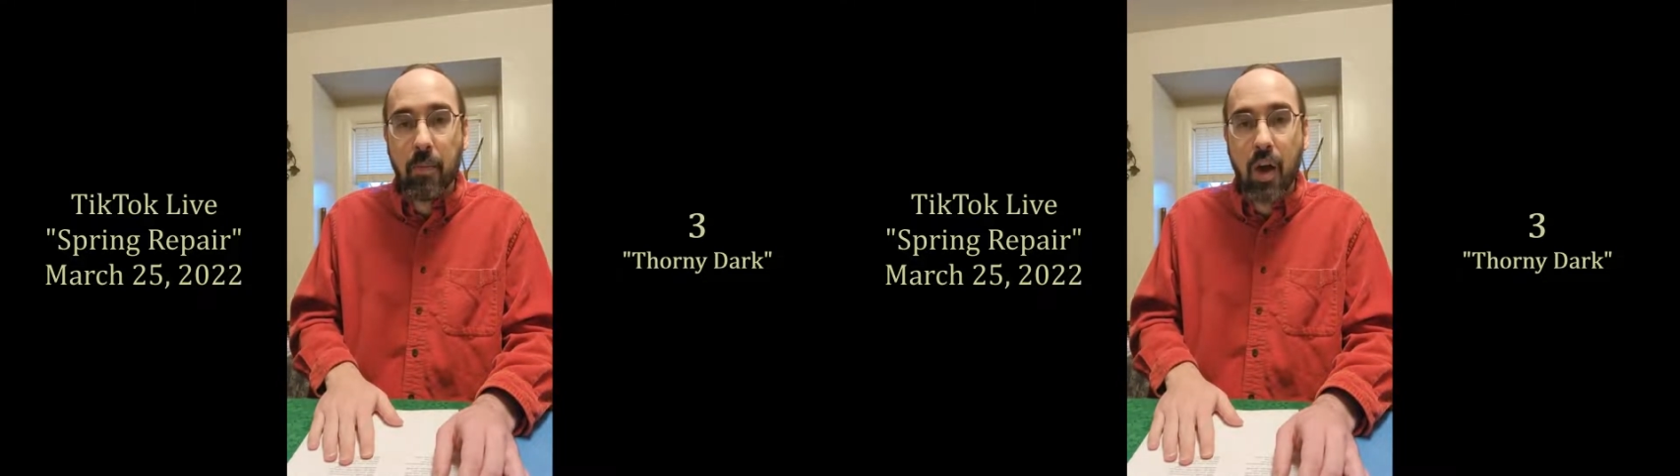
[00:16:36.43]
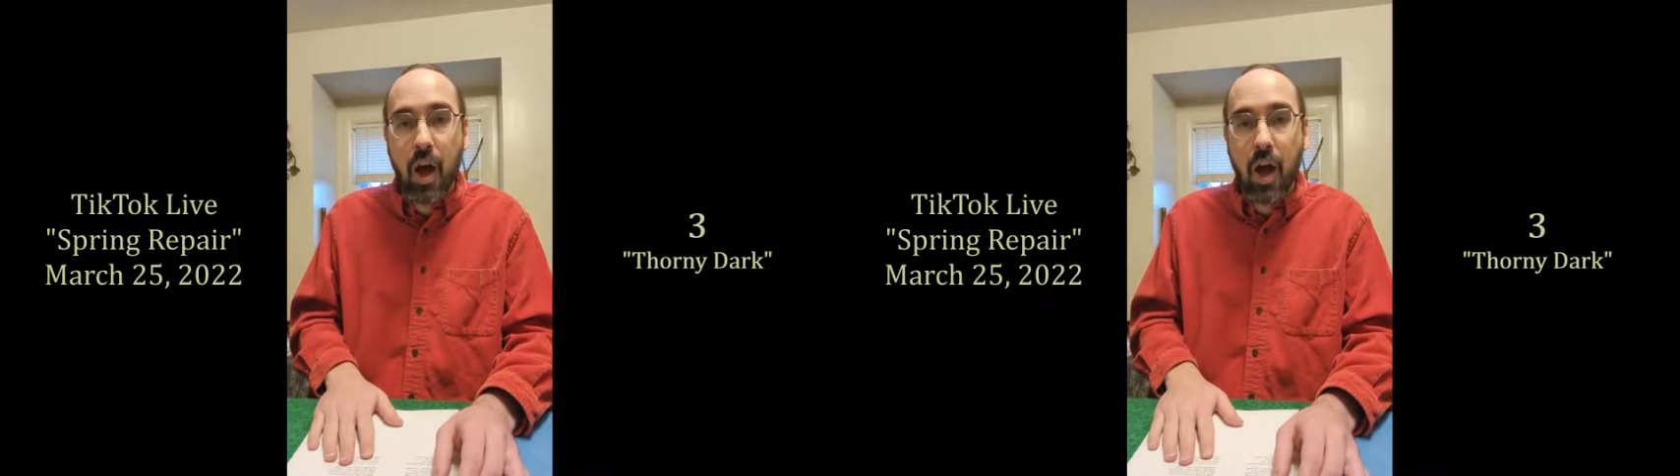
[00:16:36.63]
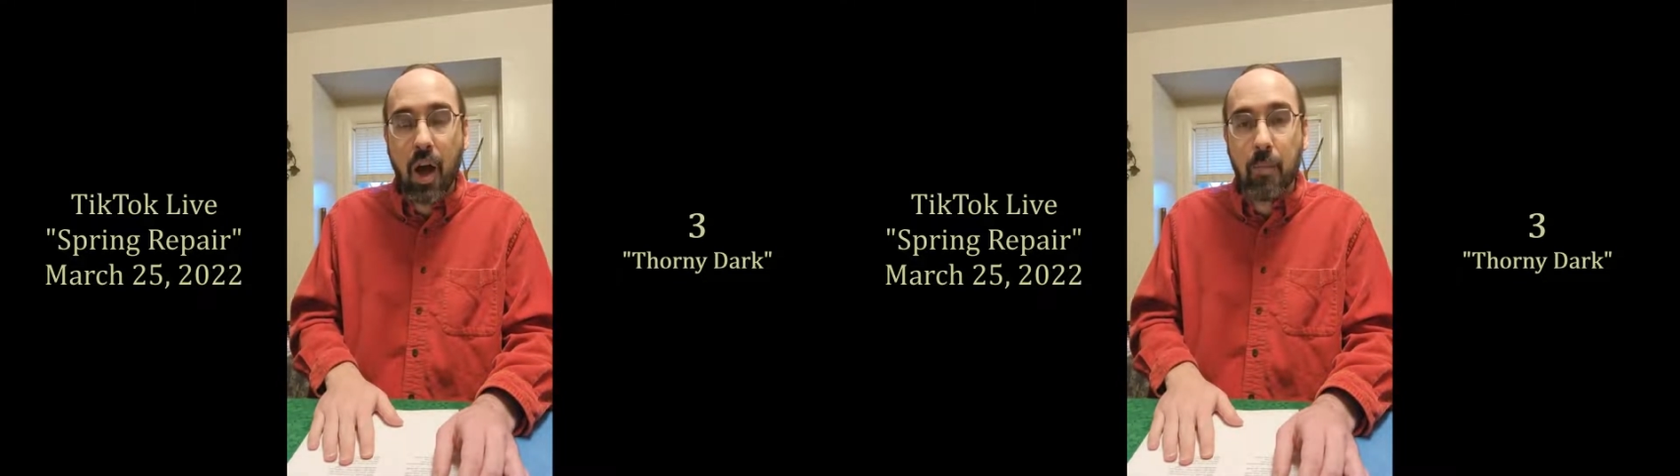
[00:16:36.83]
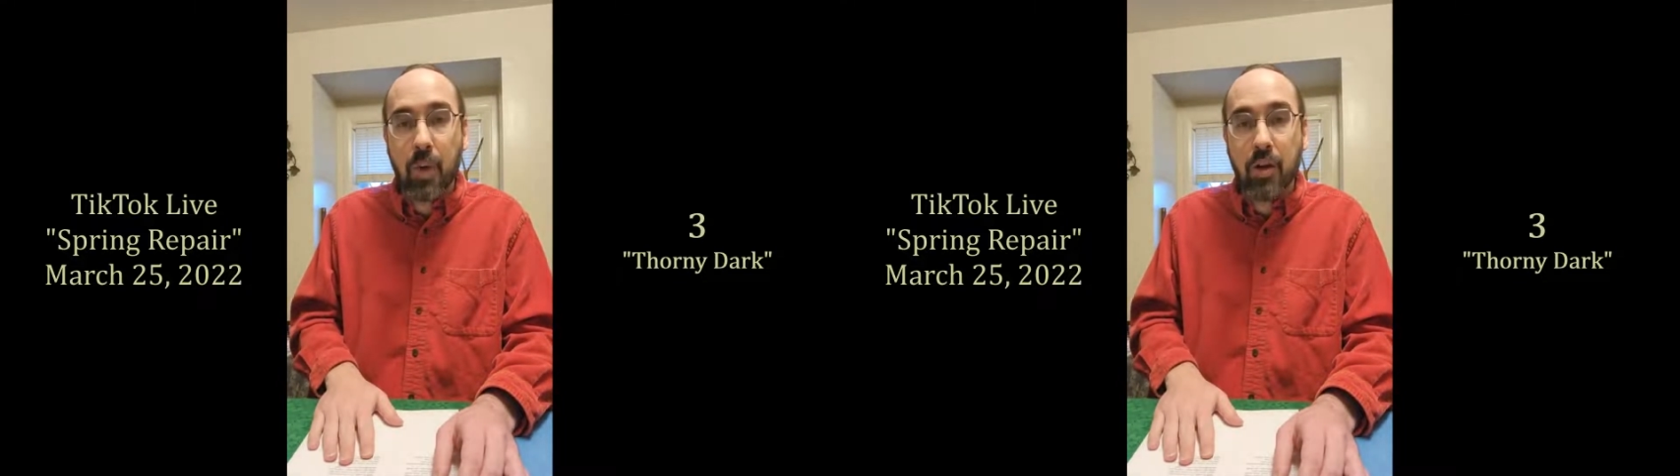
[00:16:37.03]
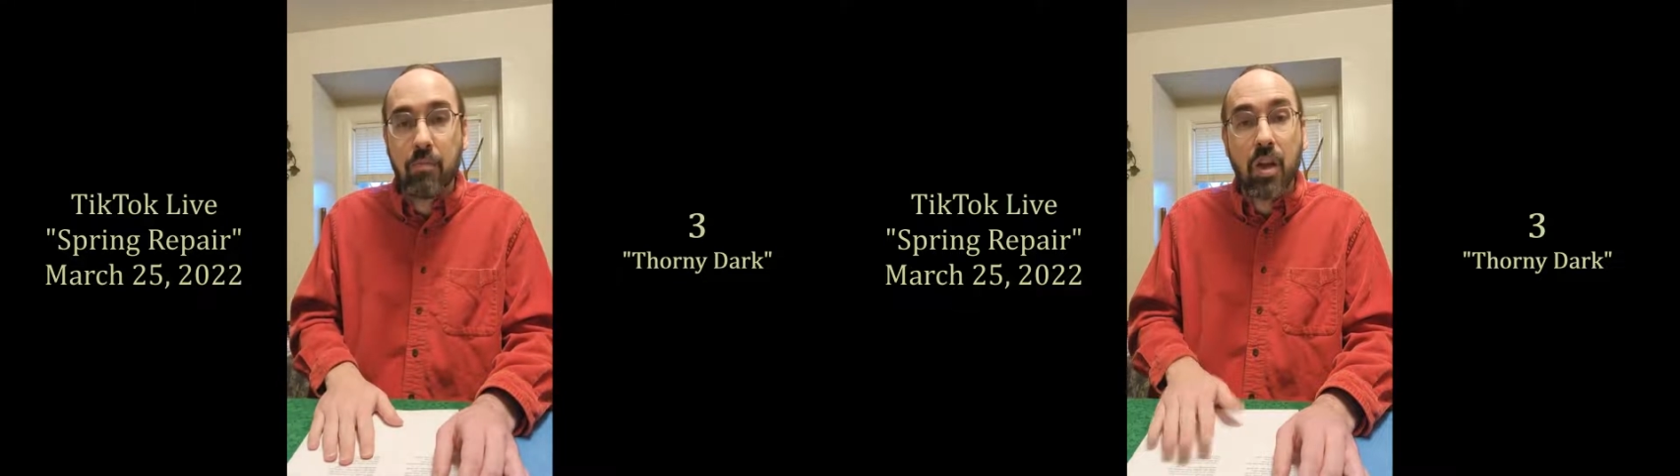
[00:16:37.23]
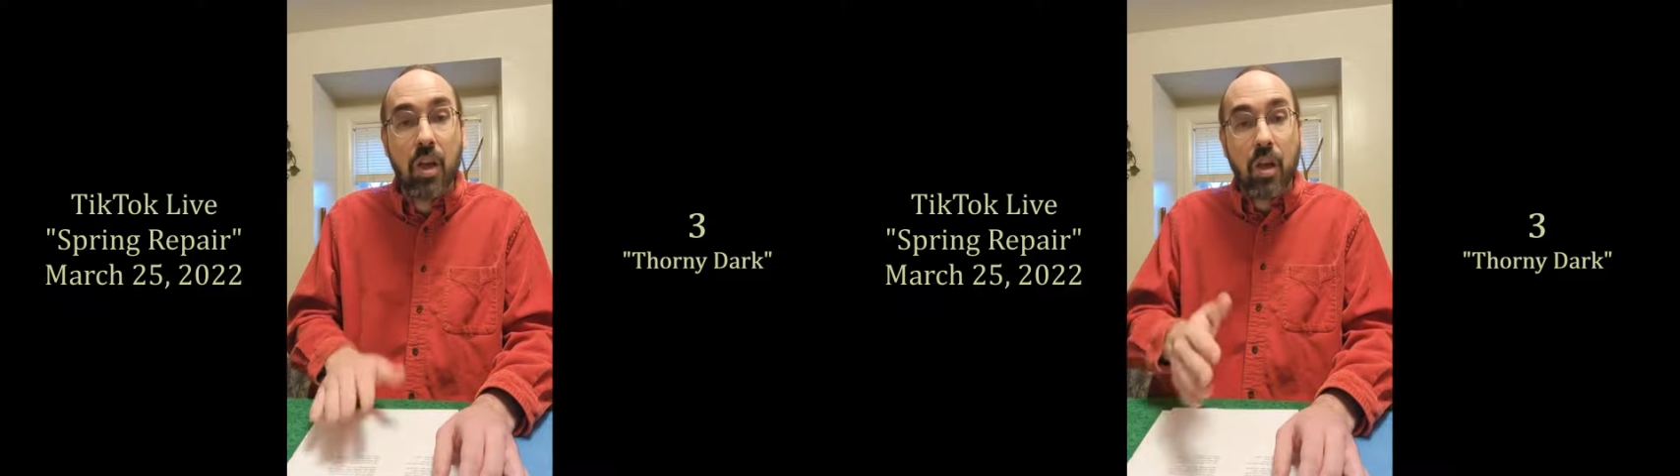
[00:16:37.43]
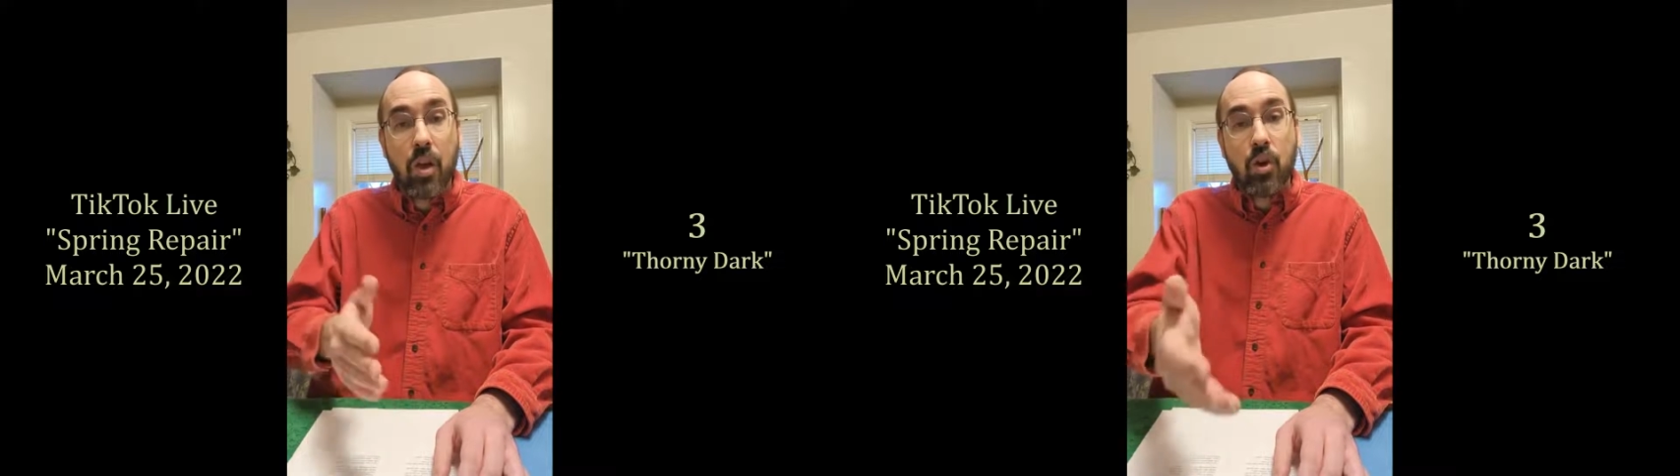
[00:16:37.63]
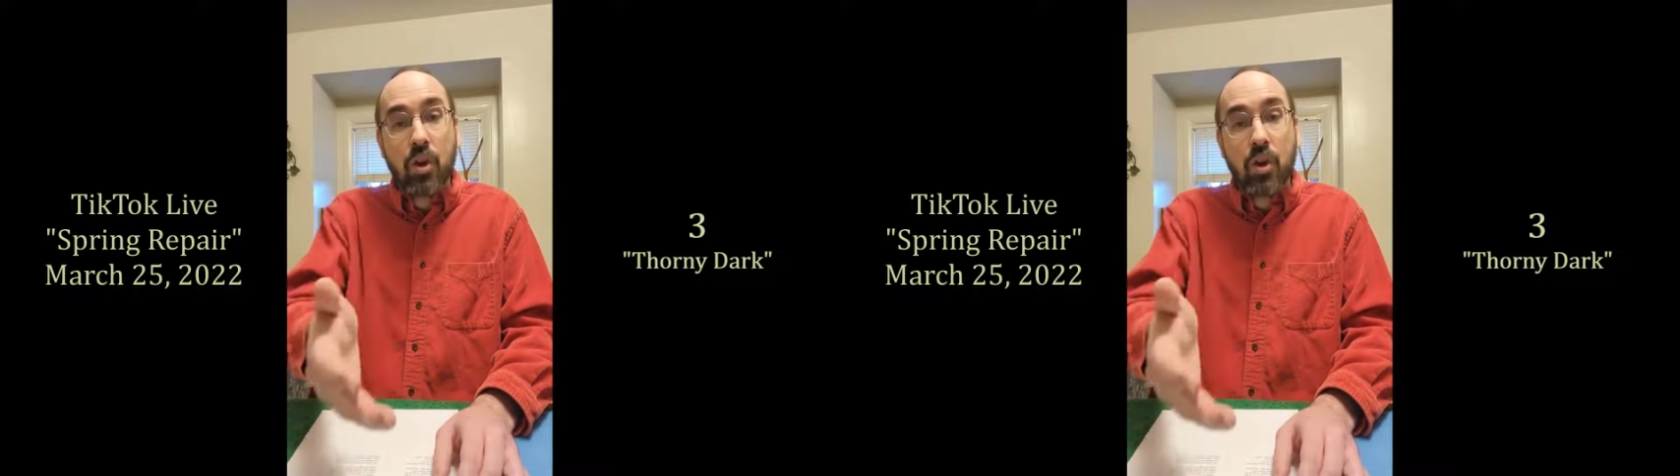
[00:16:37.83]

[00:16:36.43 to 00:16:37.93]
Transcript: but you're